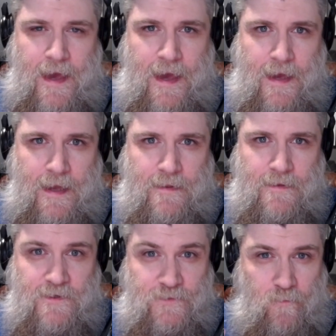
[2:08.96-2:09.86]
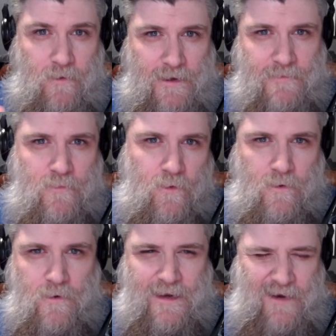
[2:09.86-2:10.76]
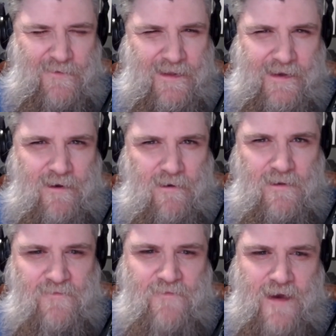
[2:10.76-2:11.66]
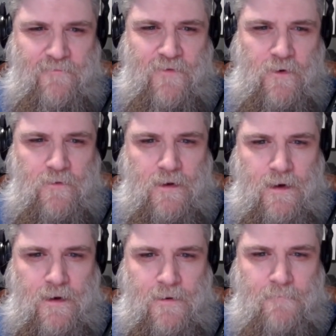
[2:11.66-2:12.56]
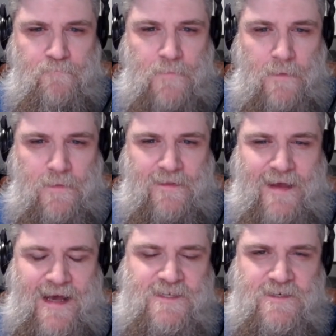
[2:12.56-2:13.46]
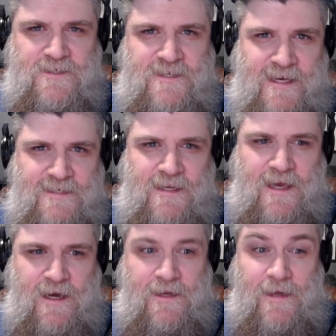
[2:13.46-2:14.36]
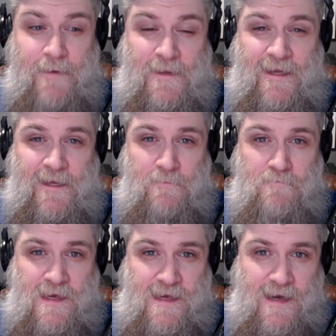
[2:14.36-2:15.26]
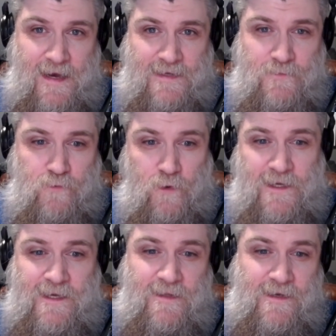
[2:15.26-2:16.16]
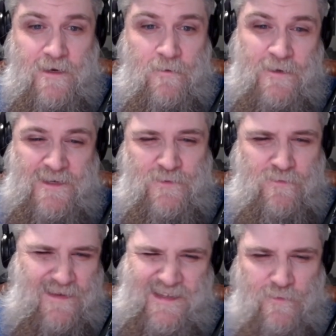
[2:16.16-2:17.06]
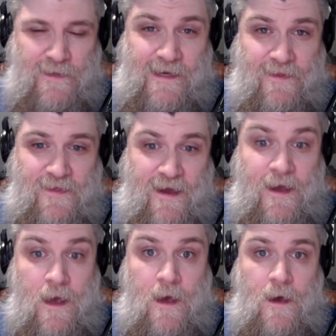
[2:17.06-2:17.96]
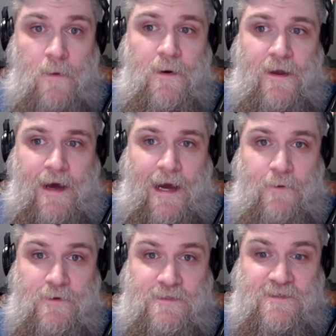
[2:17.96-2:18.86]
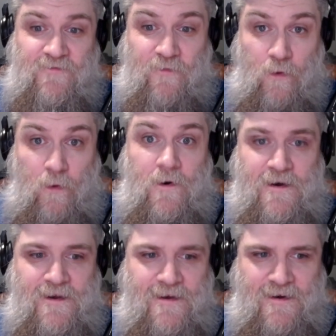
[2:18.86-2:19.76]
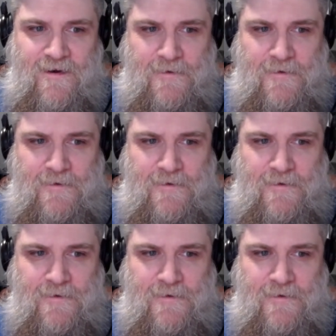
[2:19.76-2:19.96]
And there's one more, not really a Hall of Fame vote. But last year, Chase and Inc. nominated me as Rookie of the Year, which isn't really a thing, but I was floored.